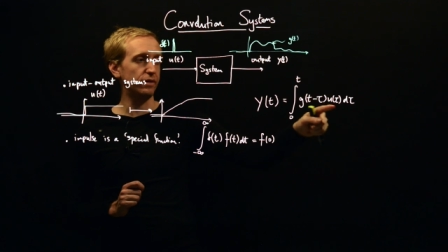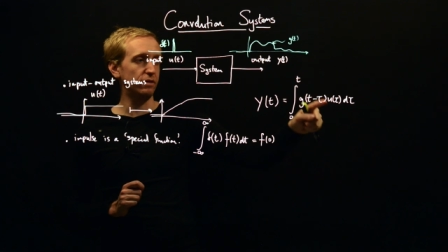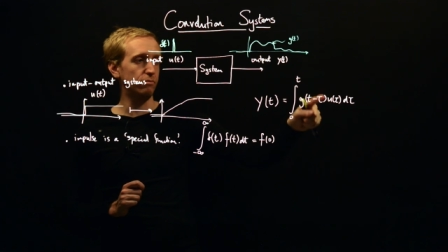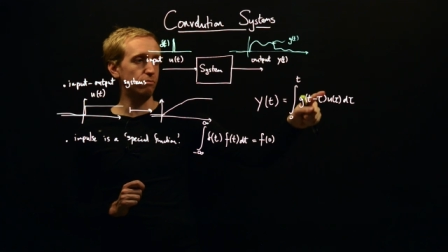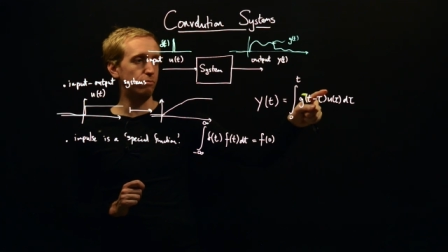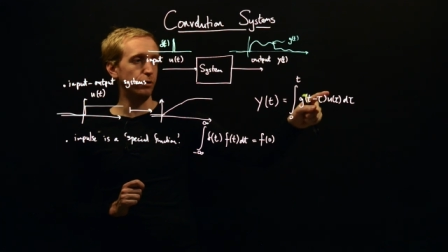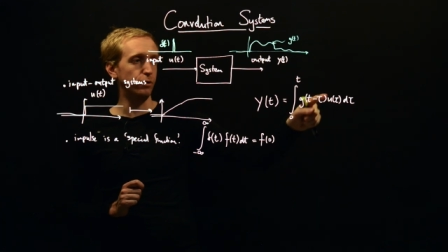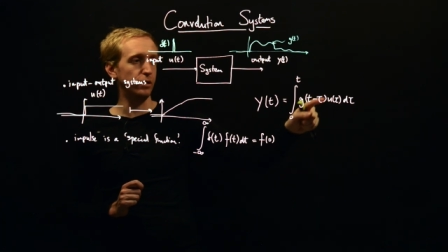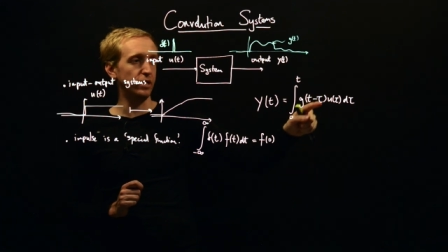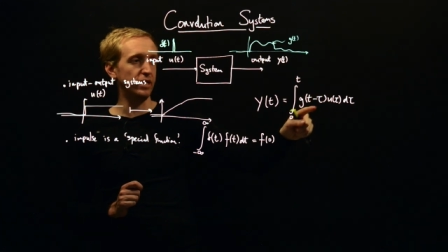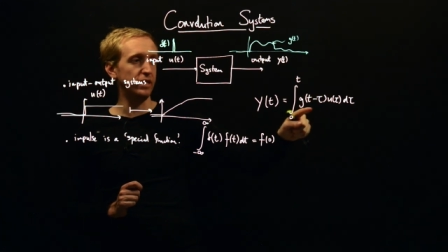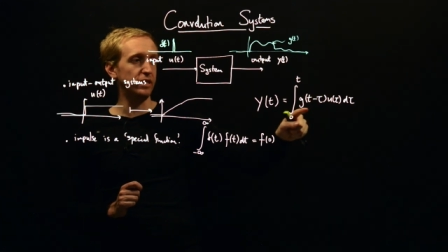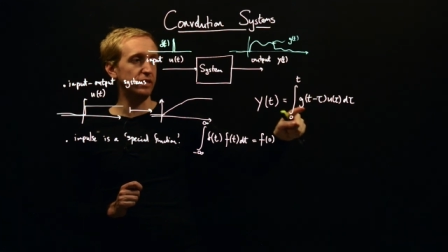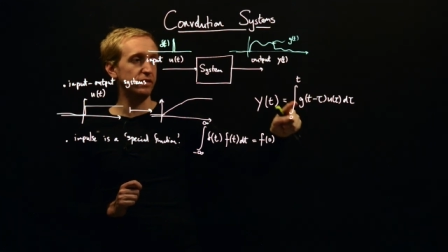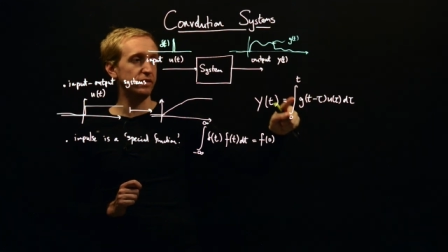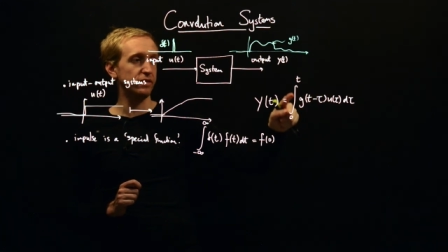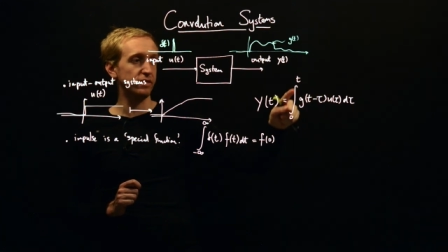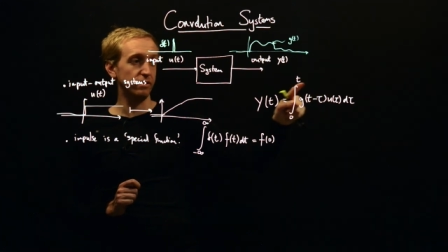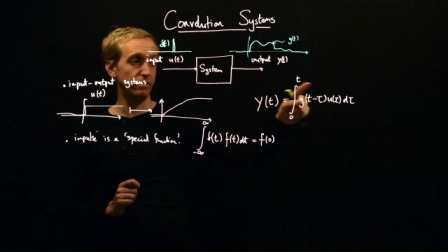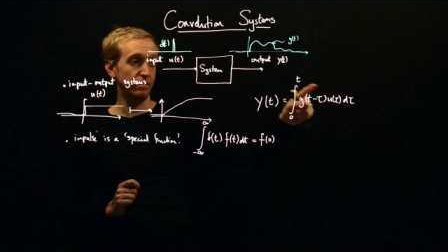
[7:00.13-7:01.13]
input
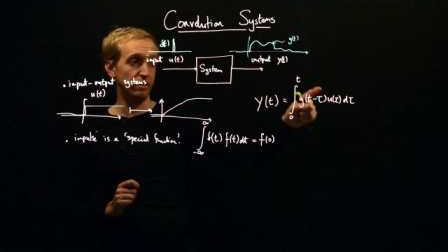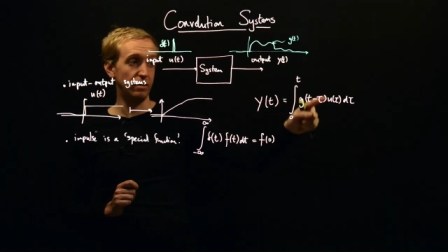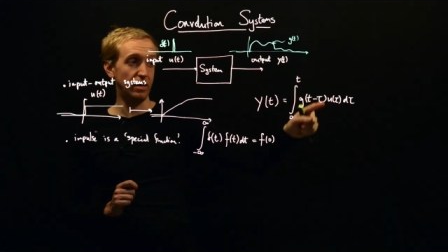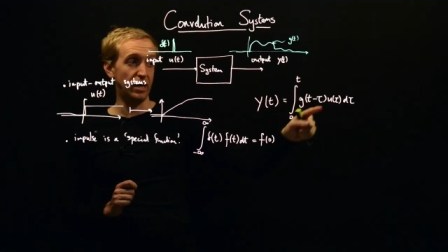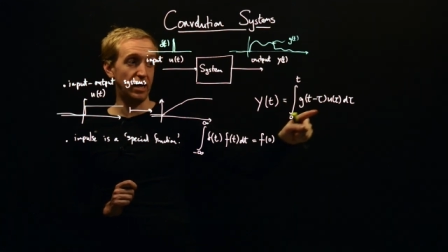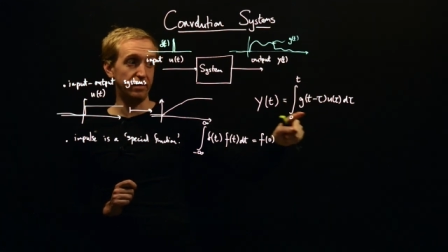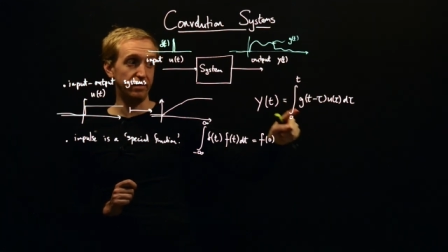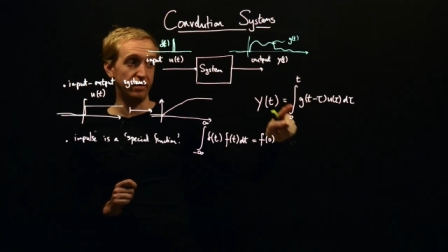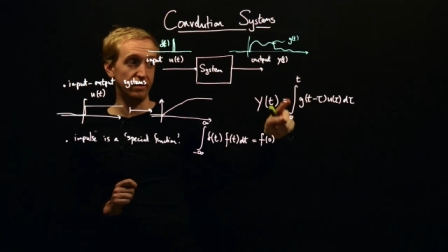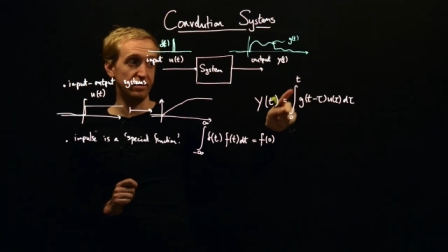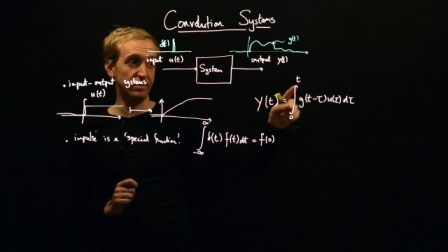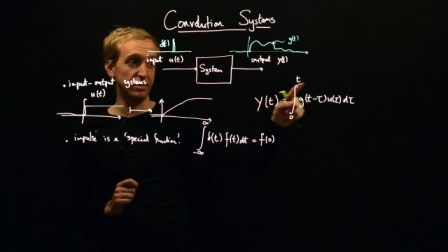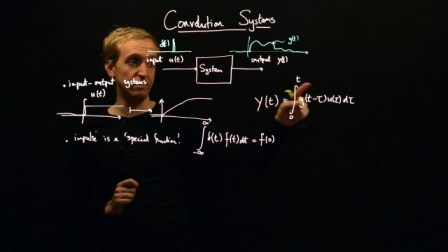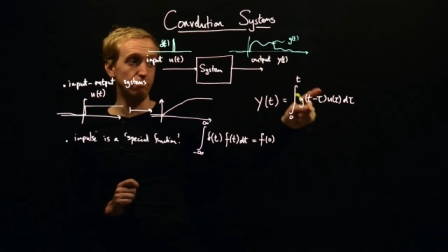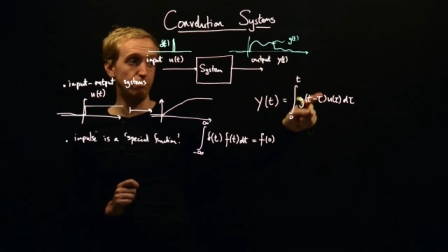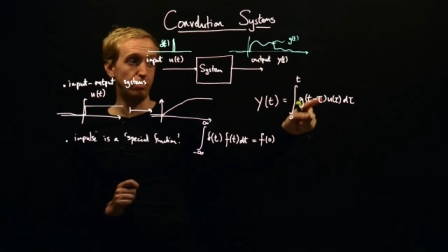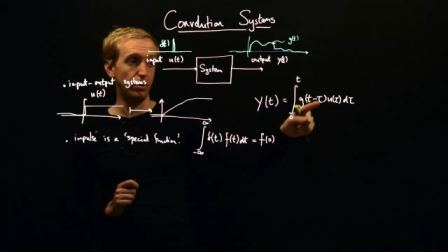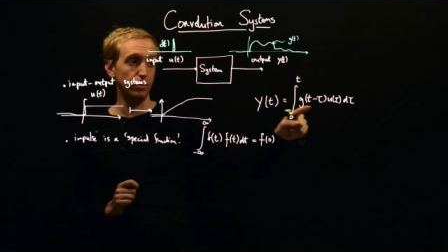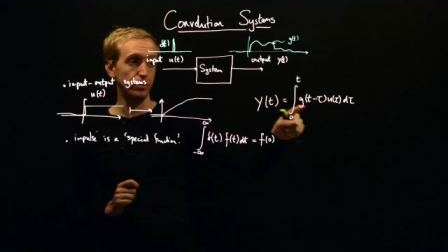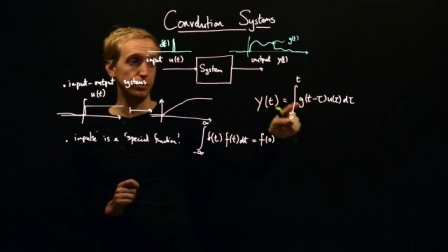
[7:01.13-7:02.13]
is and this
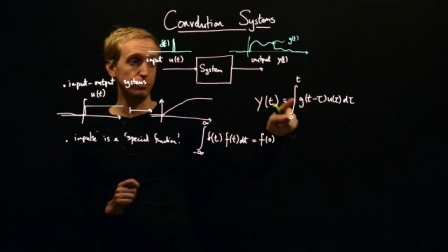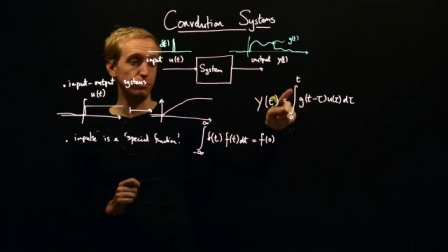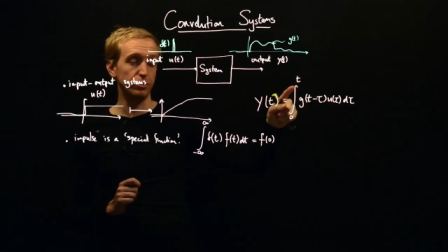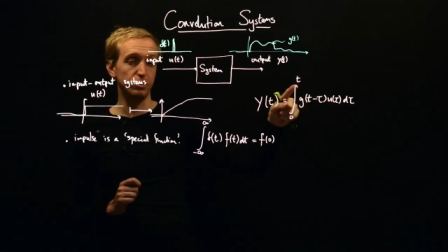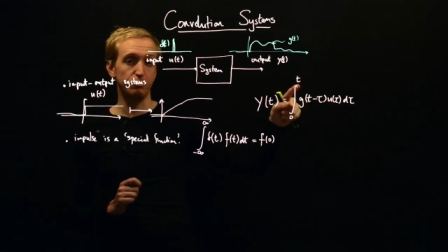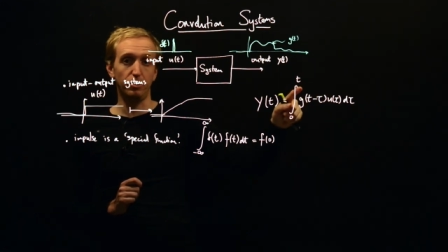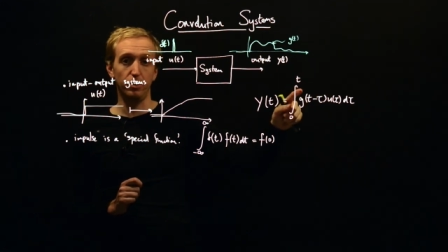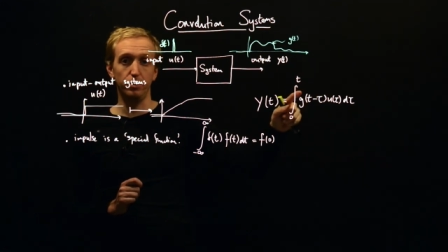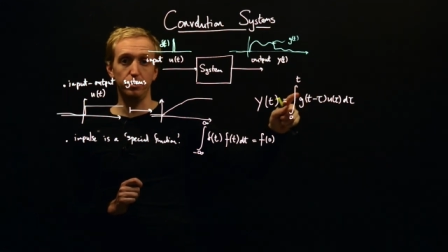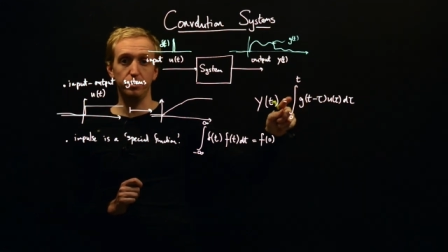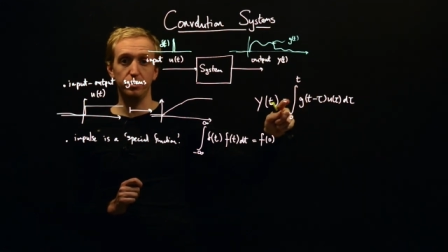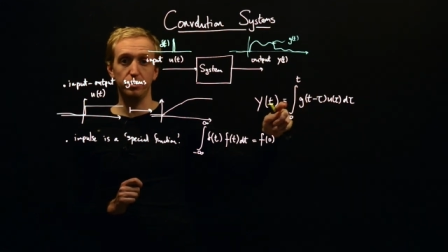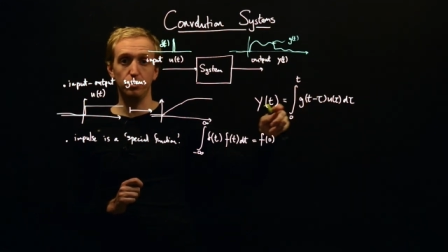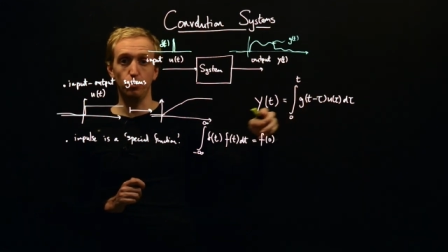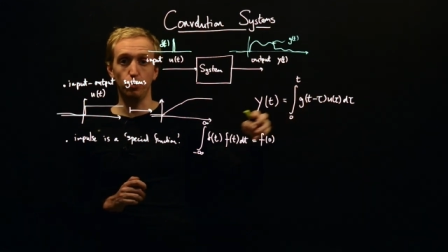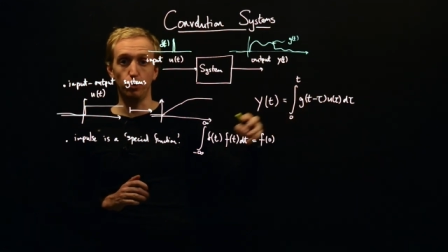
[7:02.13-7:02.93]
impulse response,